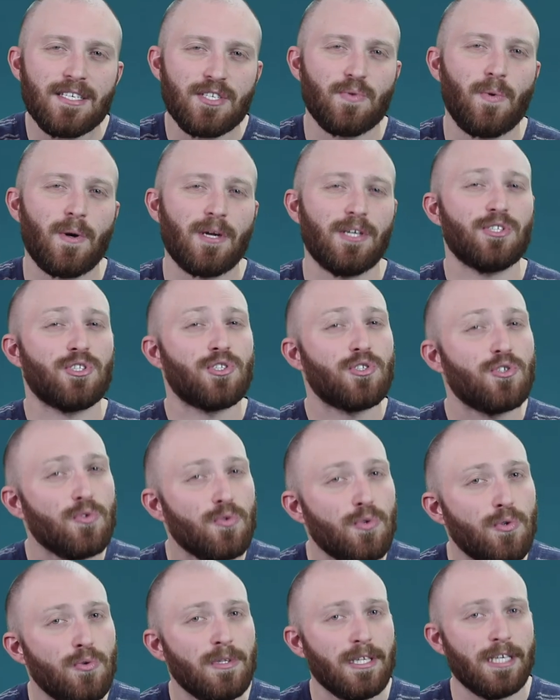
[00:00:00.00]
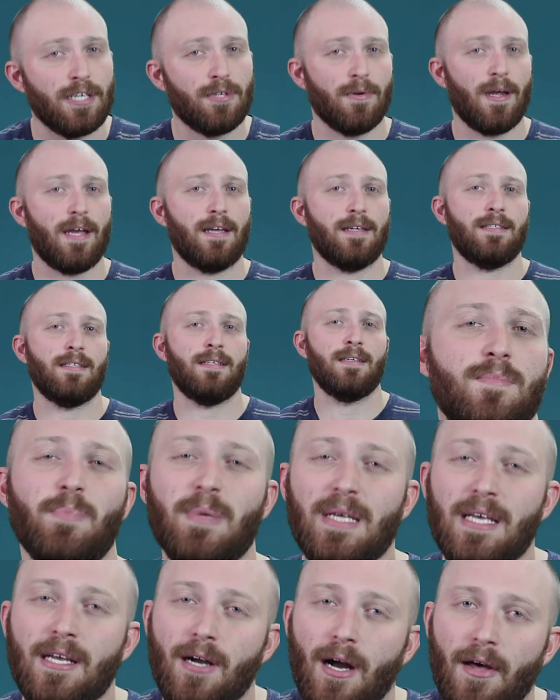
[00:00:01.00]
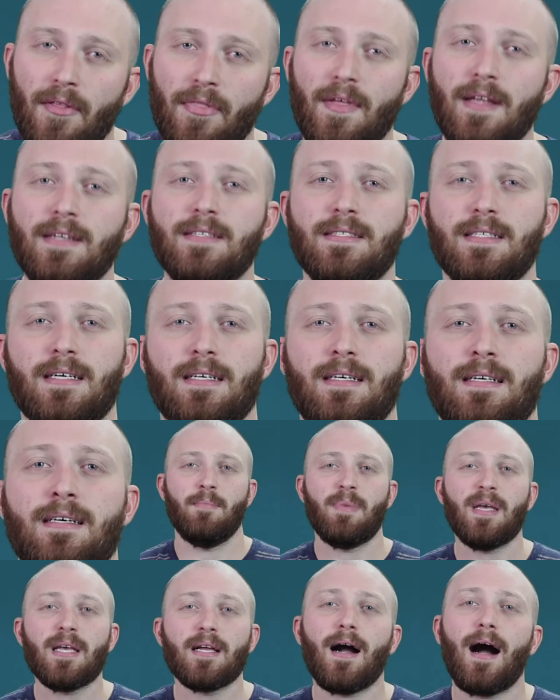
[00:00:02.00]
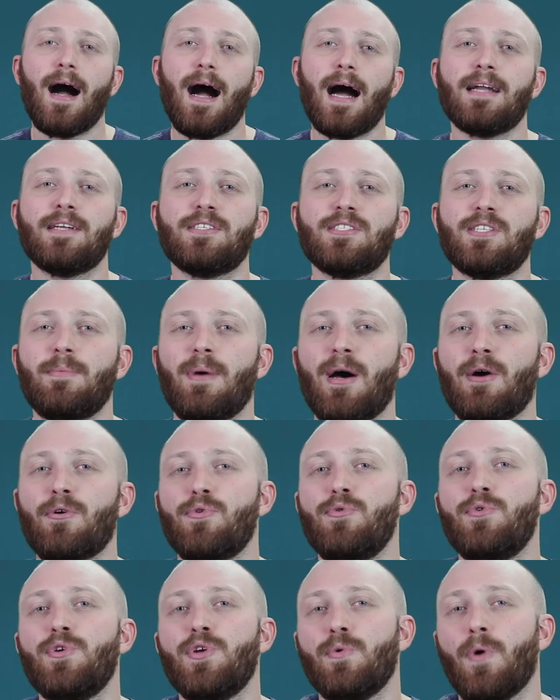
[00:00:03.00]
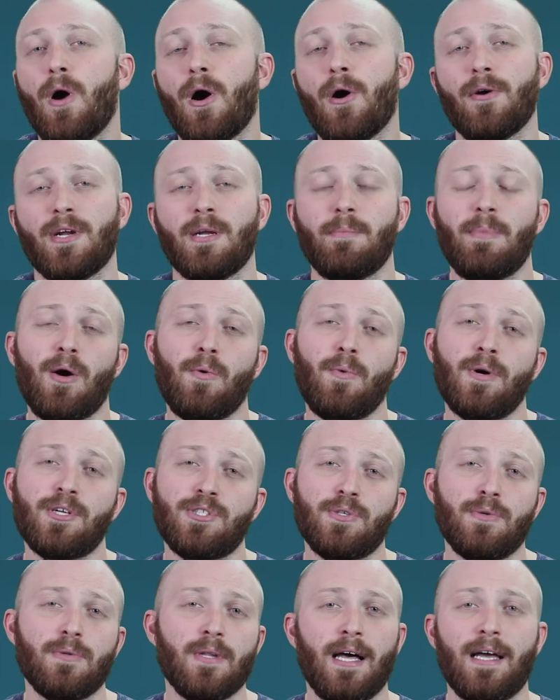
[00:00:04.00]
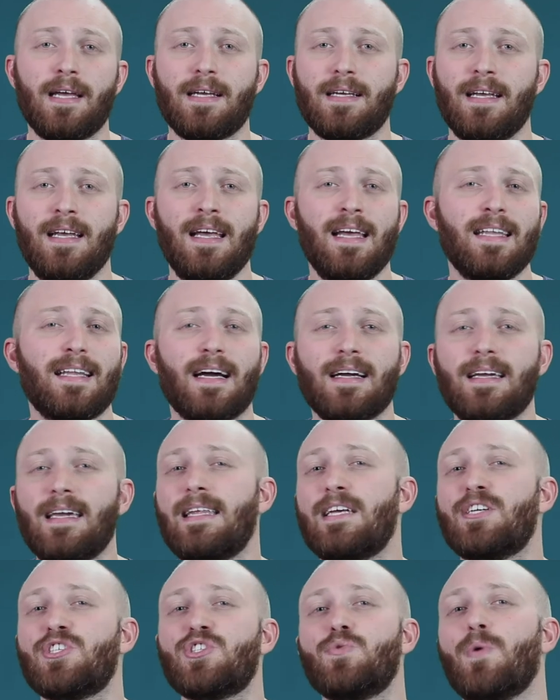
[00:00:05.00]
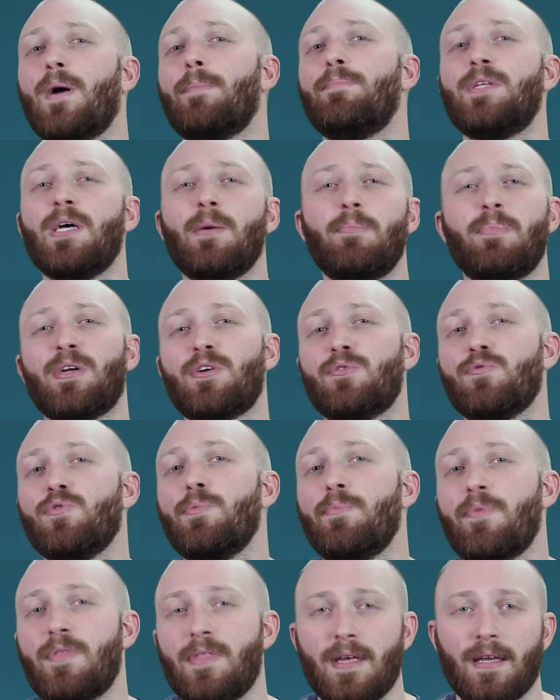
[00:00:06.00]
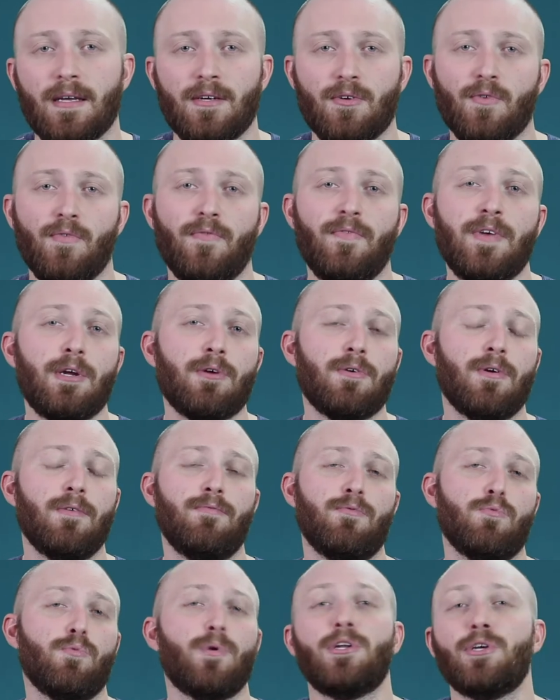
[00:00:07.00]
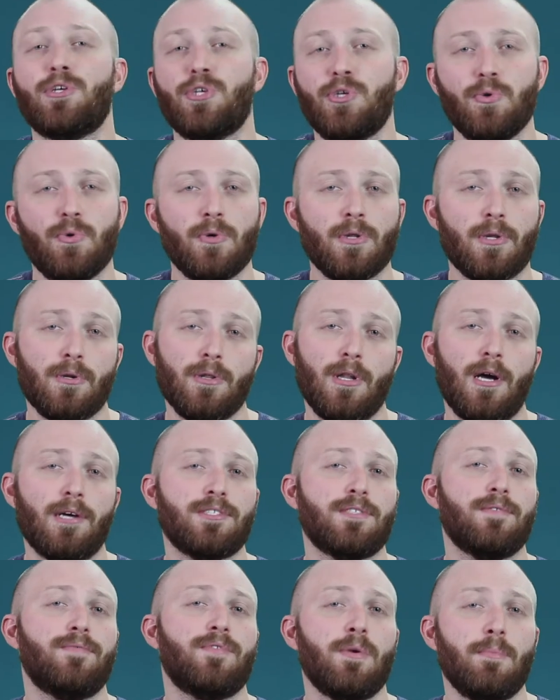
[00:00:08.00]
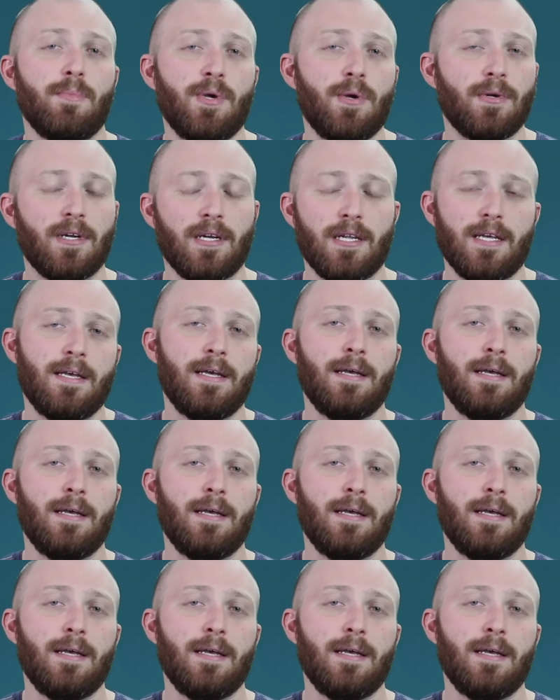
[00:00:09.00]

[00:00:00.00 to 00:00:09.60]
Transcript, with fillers: is what is truly great being authentic, being honest about who you are and about what you like, not getting swept up in groupthink or fear of ridicule or loss of community.